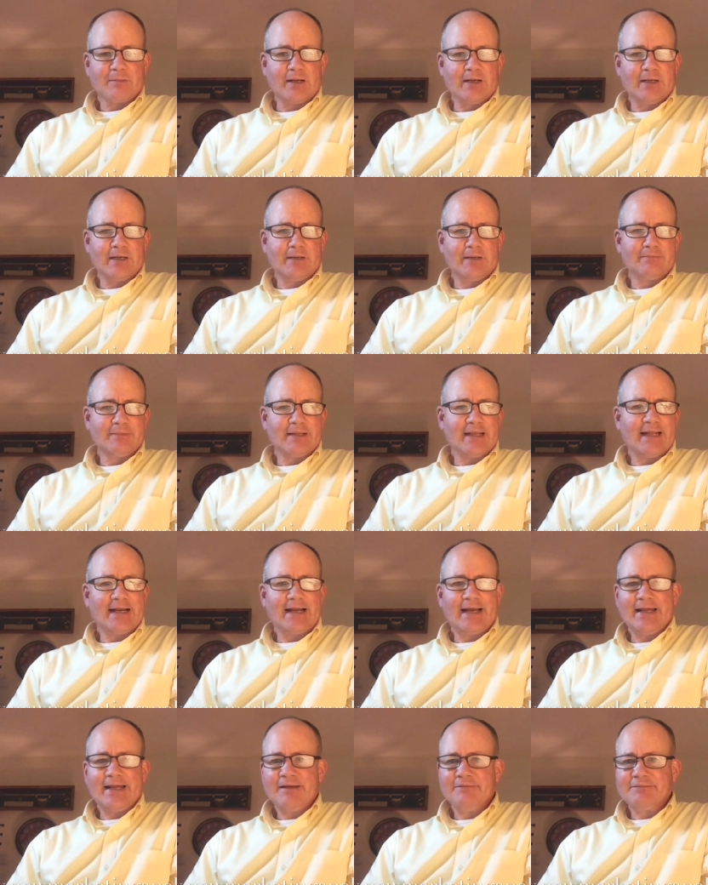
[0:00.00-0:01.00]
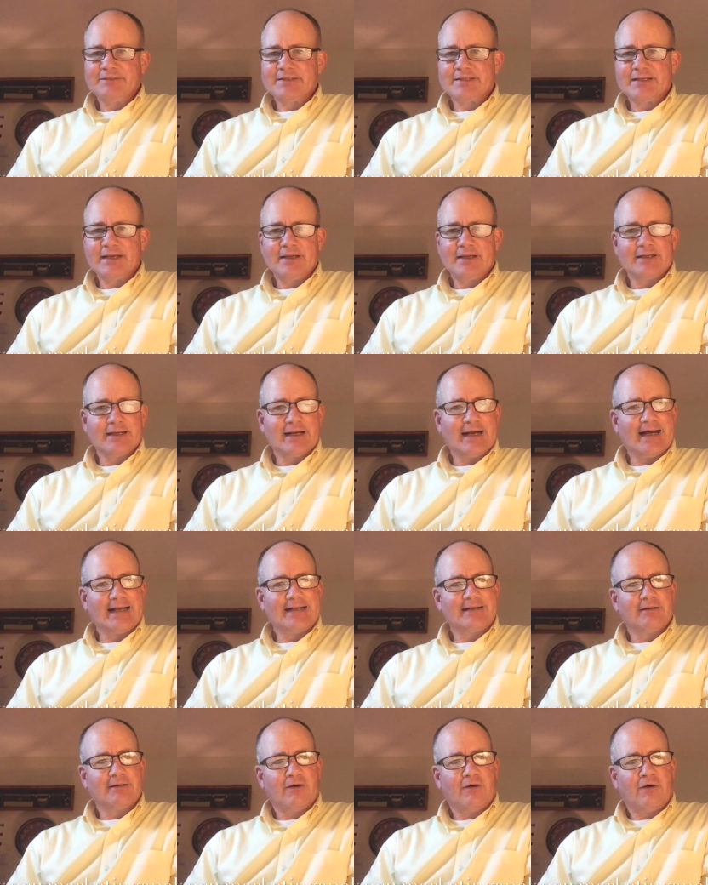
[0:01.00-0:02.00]
Um, and I have to tell you,
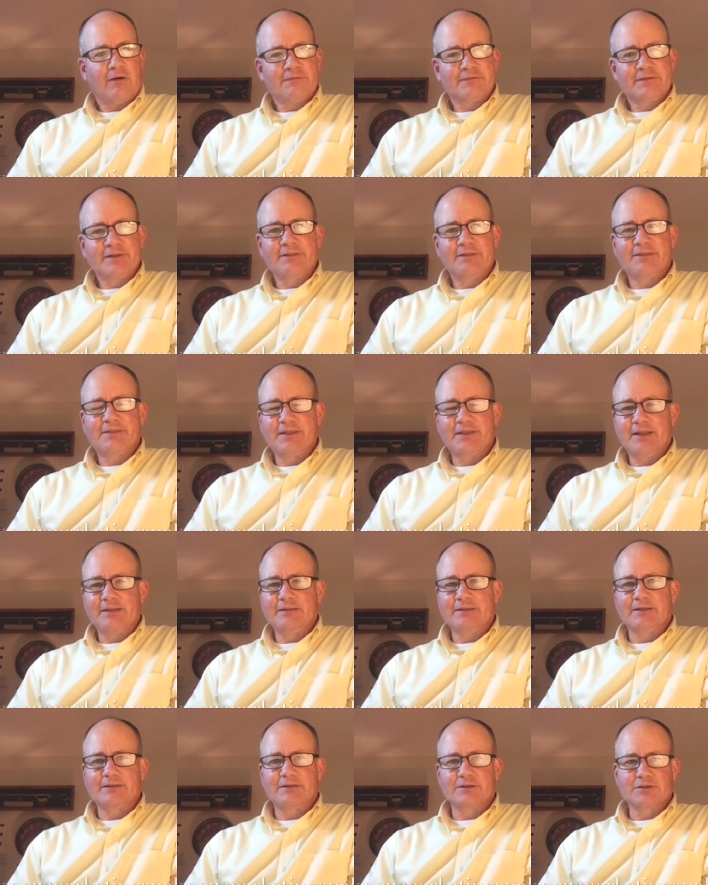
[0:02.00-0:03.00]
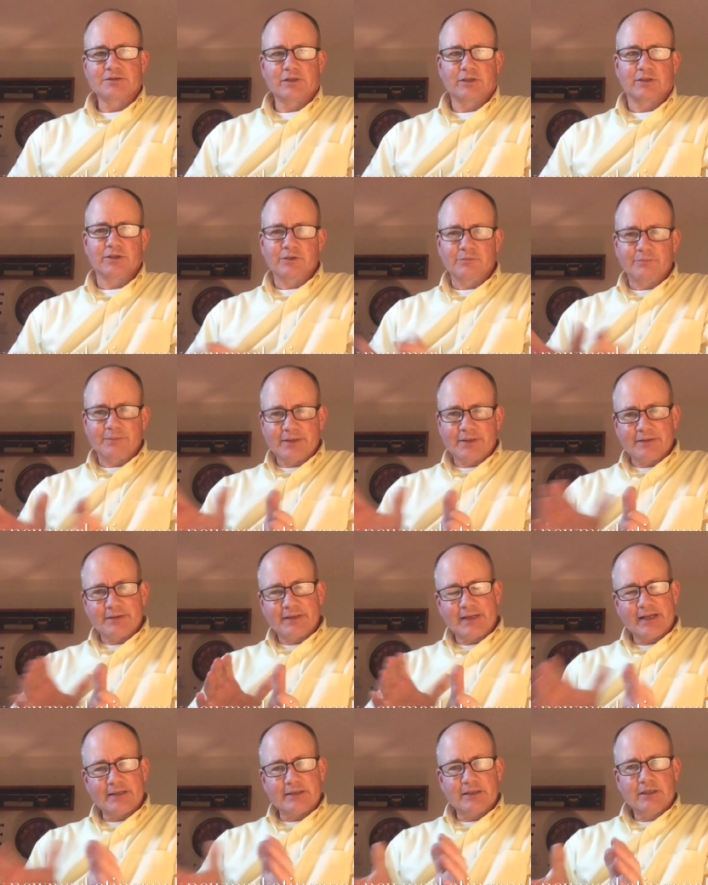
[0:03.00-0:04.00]
I often think that there's a little bit of
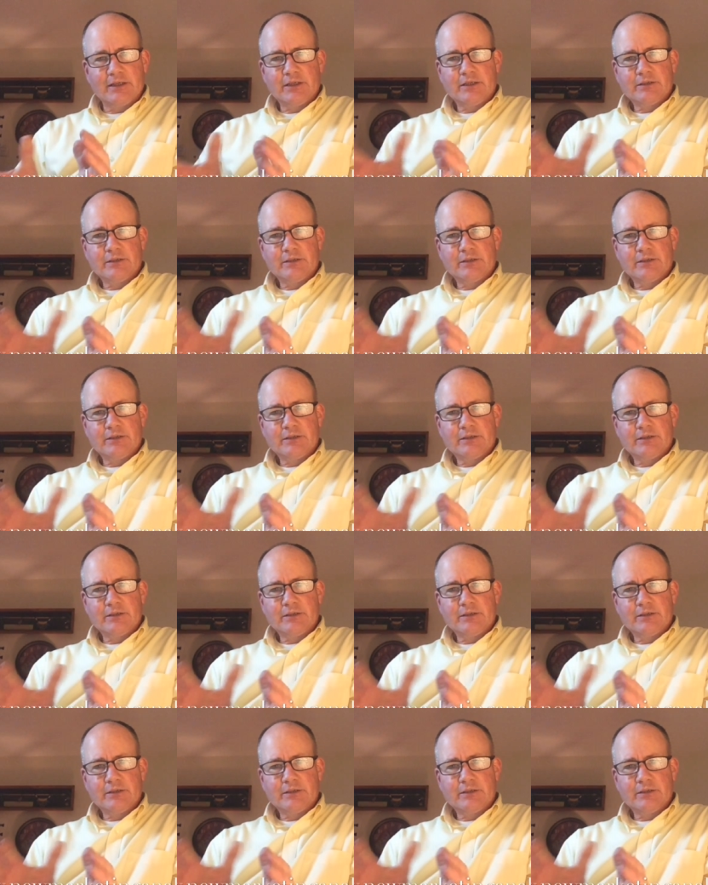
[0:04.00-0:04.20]
that.